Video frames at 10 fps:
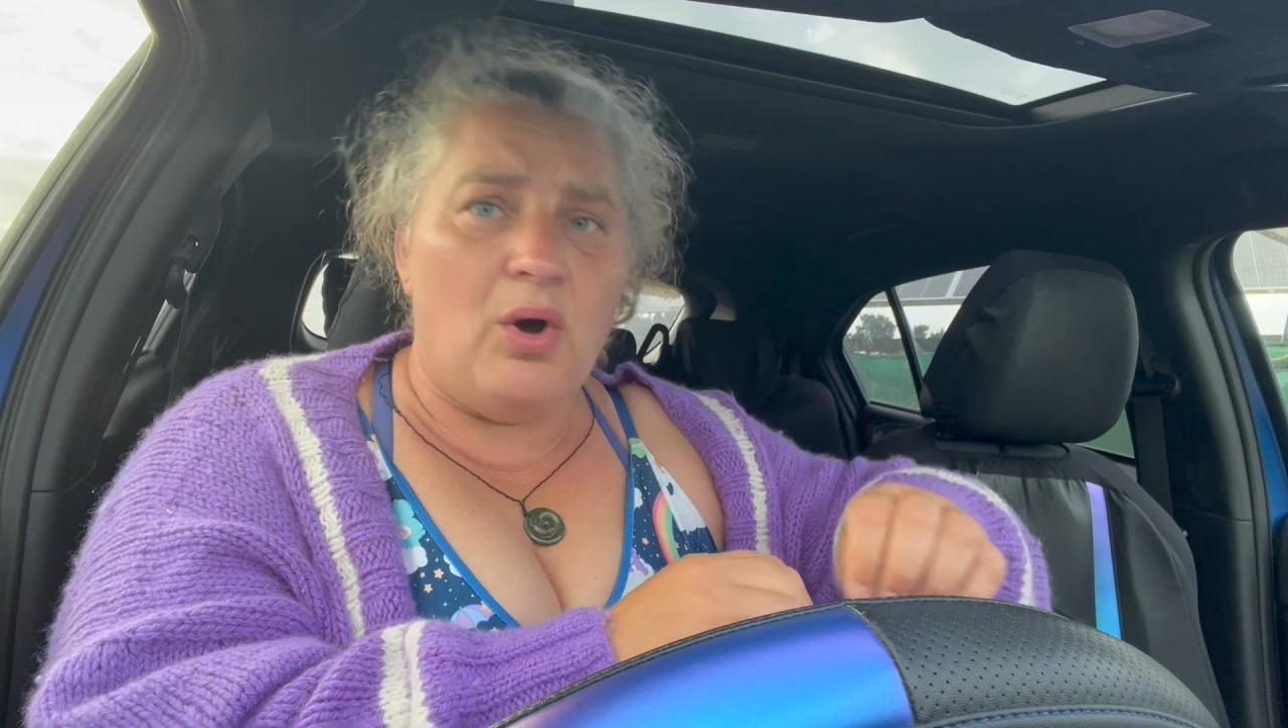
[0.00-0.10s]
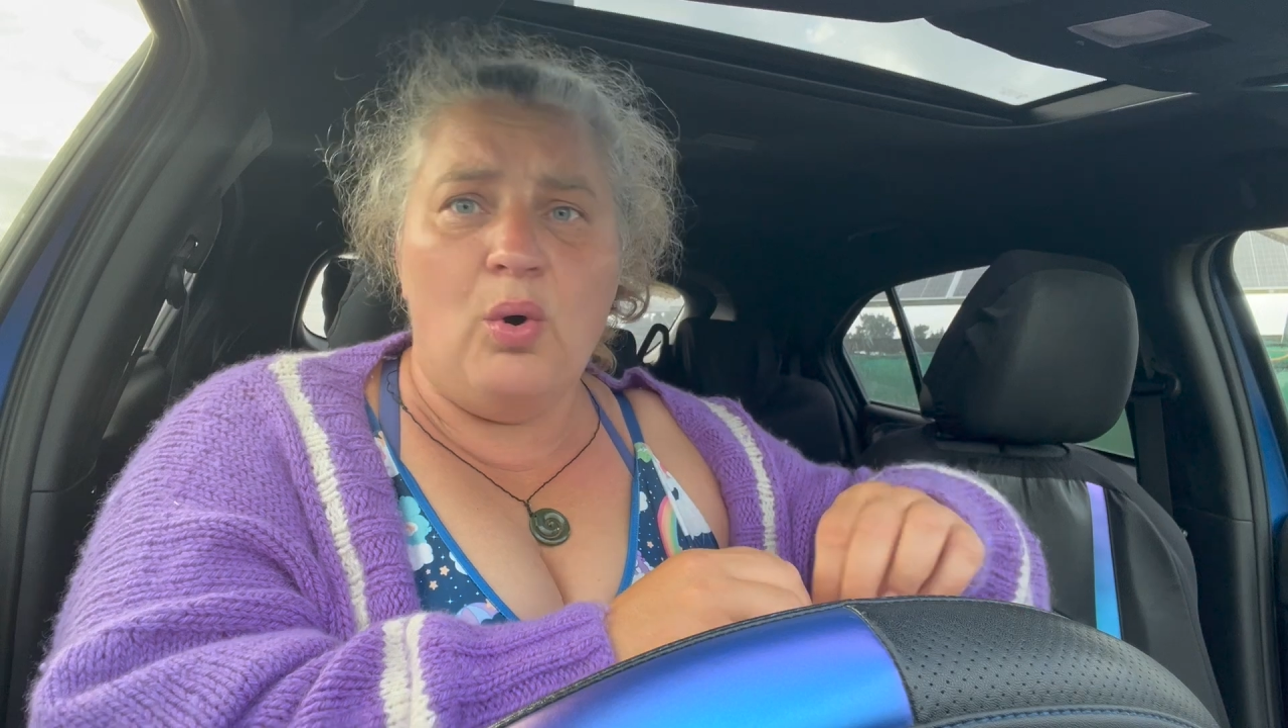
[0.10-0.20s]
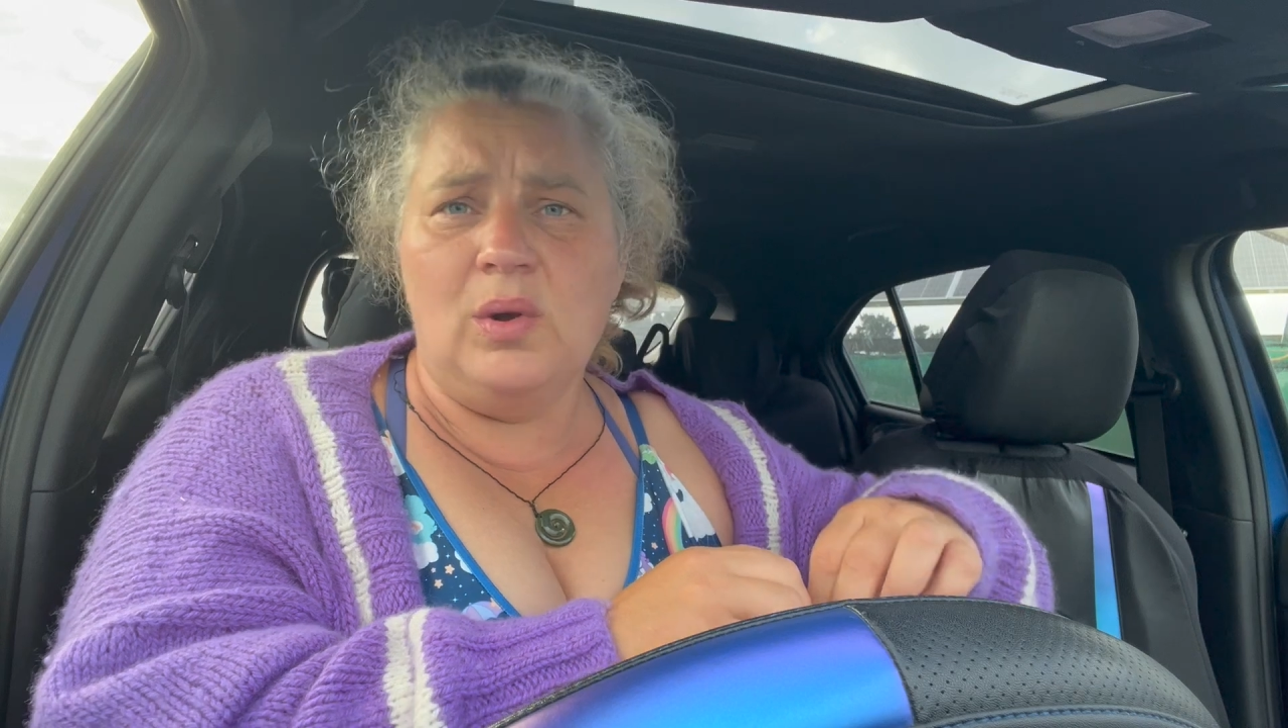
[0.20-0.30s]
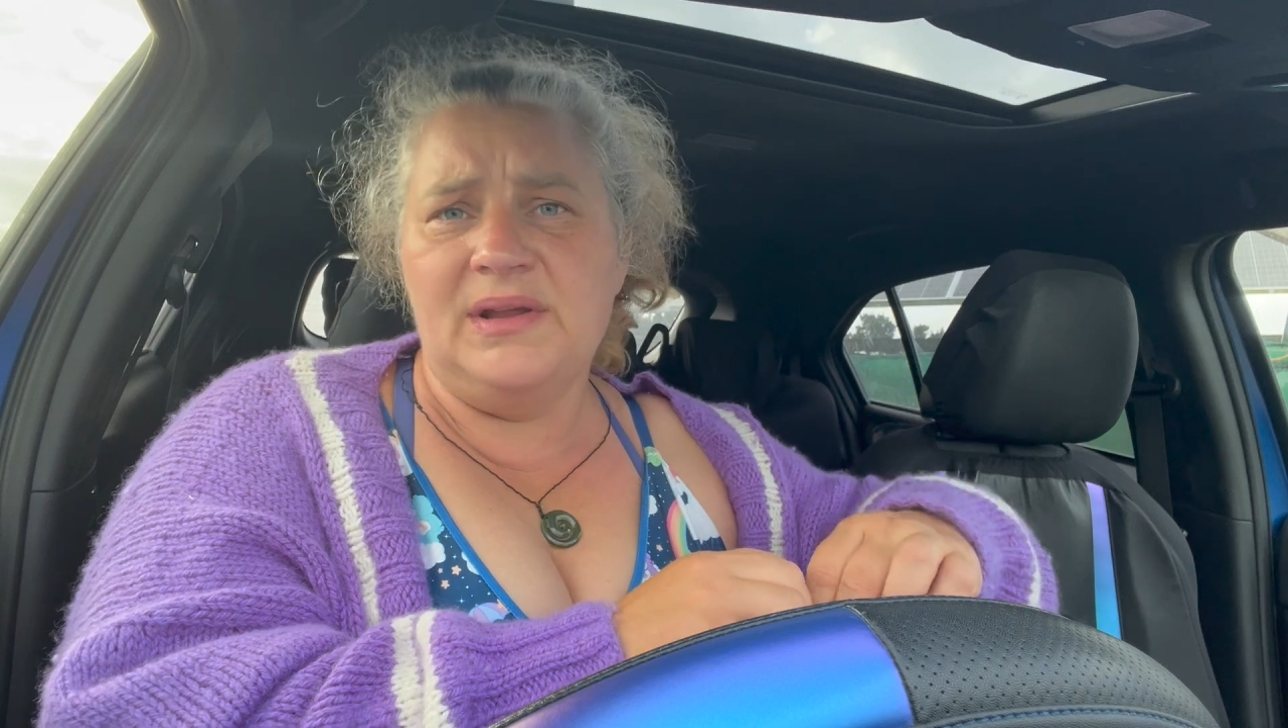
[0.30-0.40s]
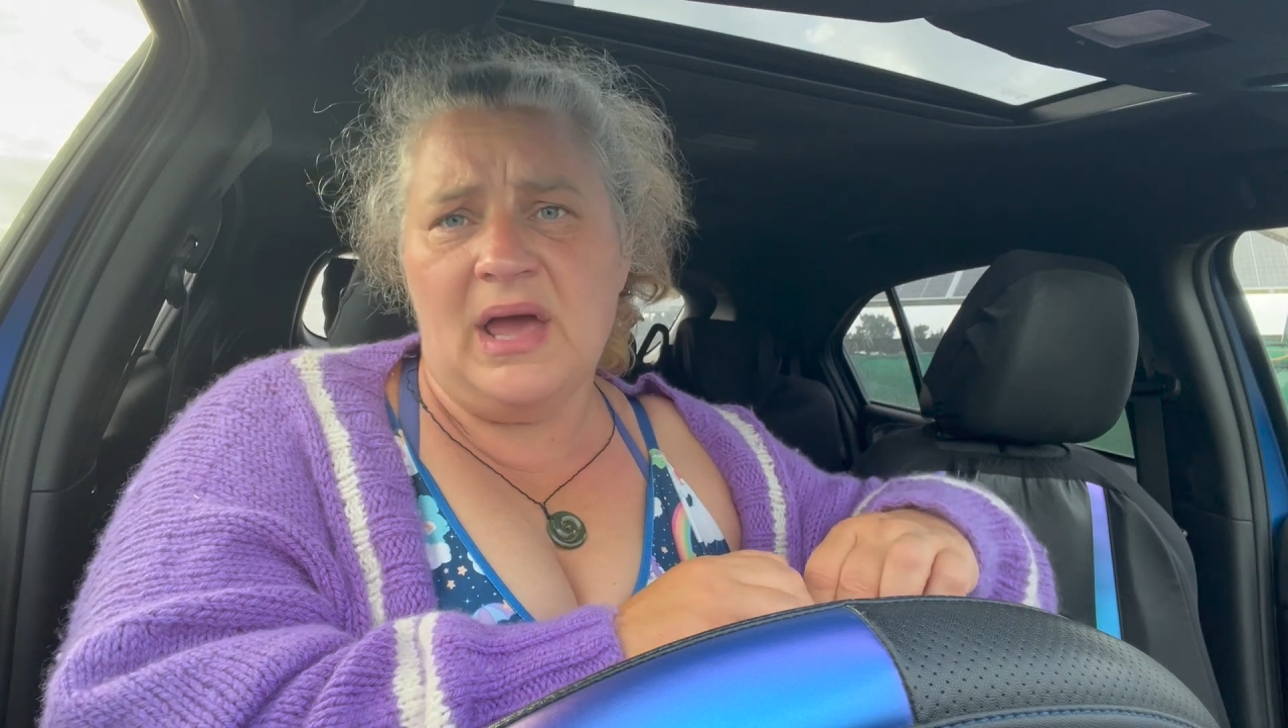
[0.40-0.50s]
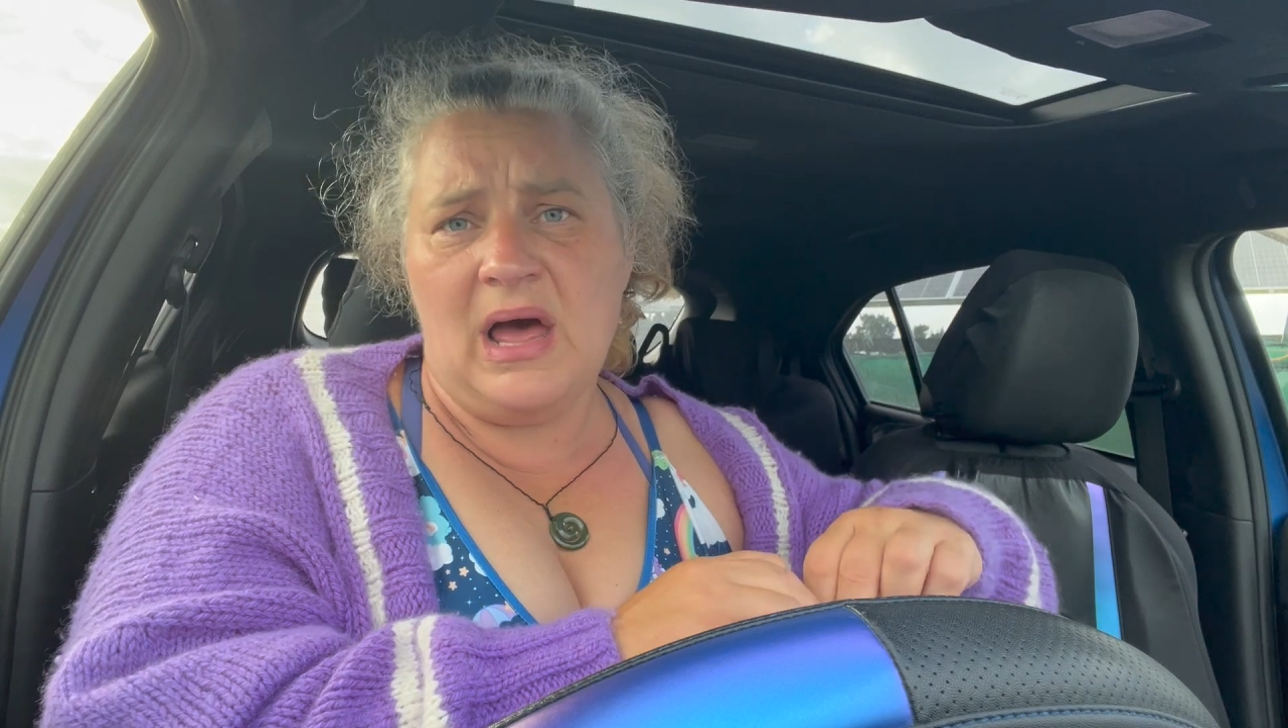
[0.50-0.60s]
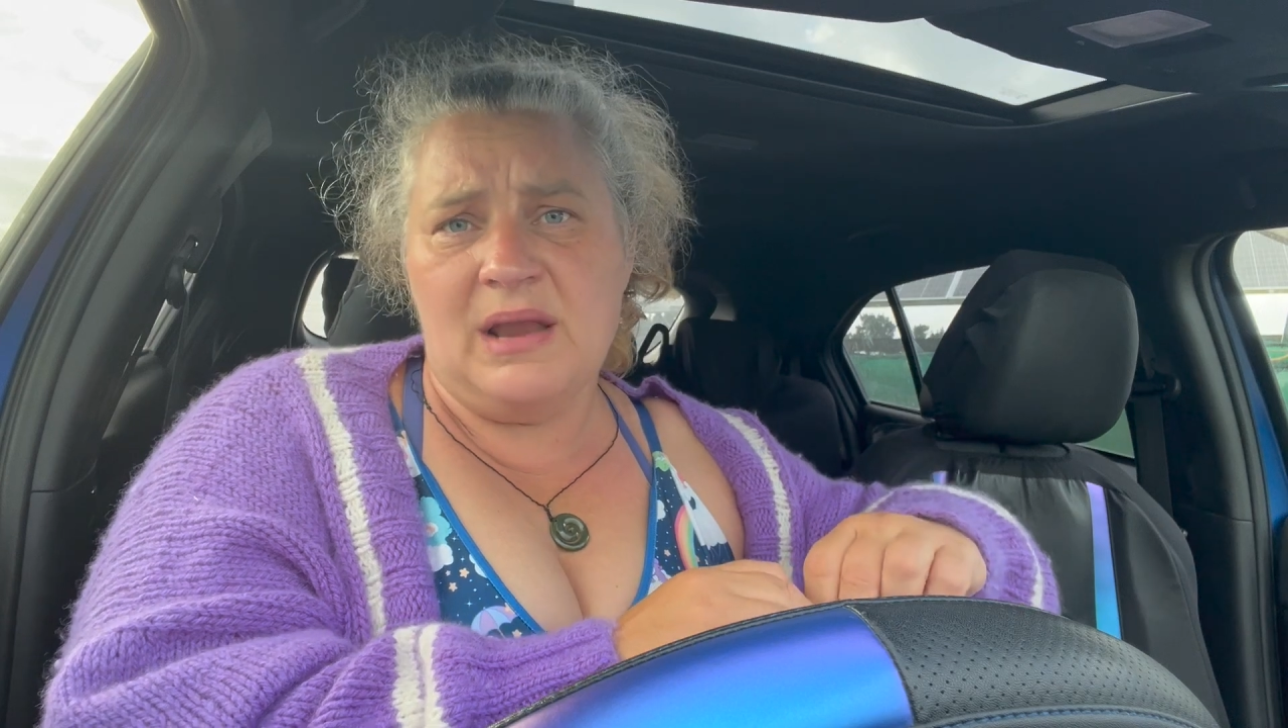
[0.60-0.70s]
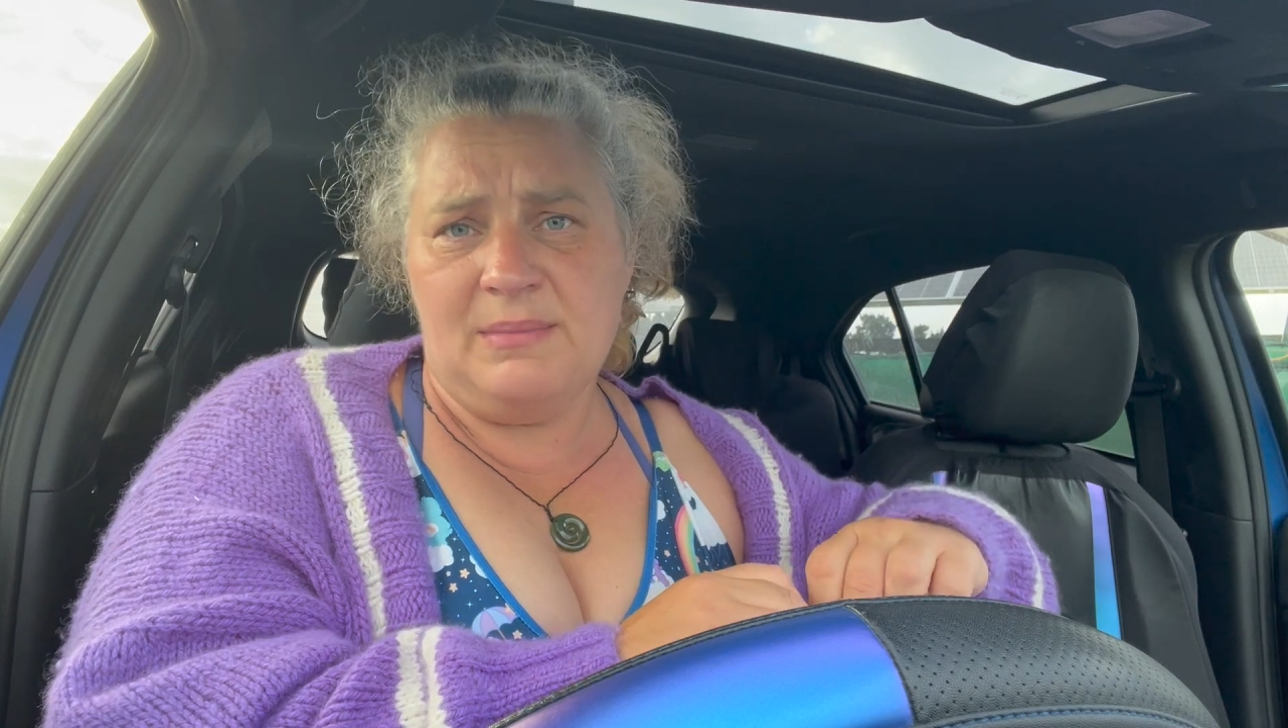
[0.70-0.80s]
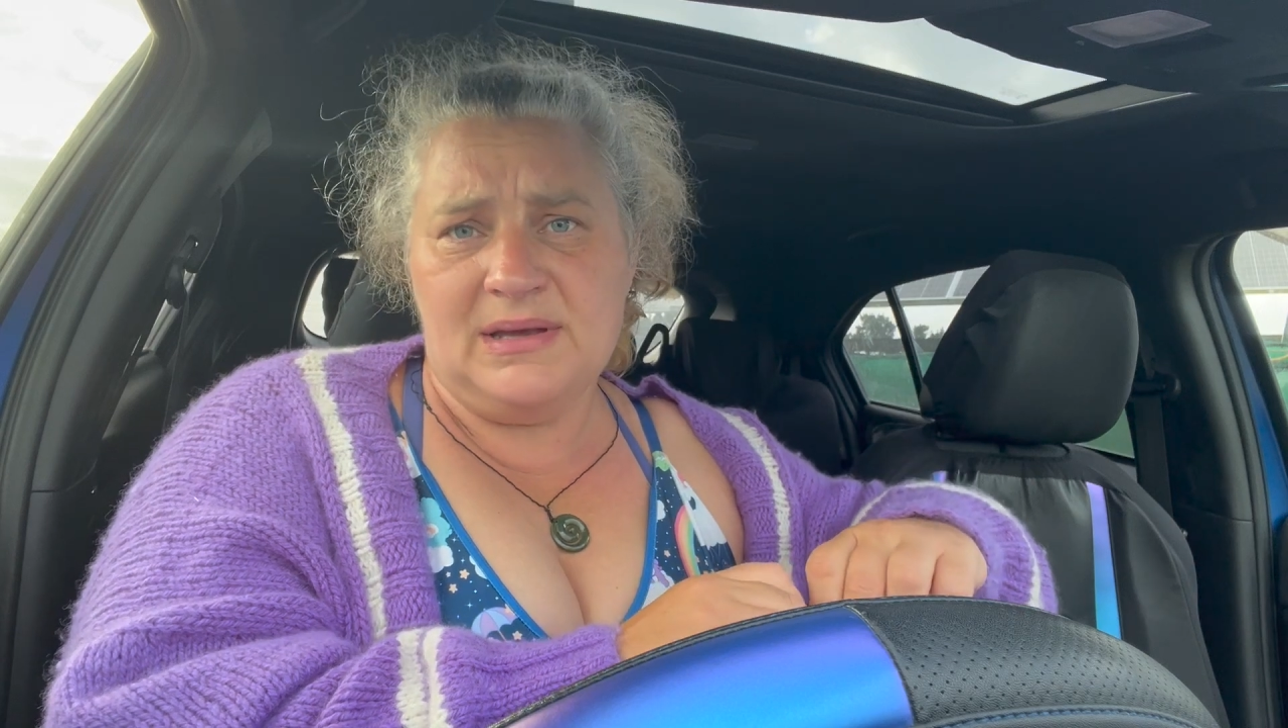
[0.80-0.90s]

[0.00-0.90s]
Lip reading: all yarn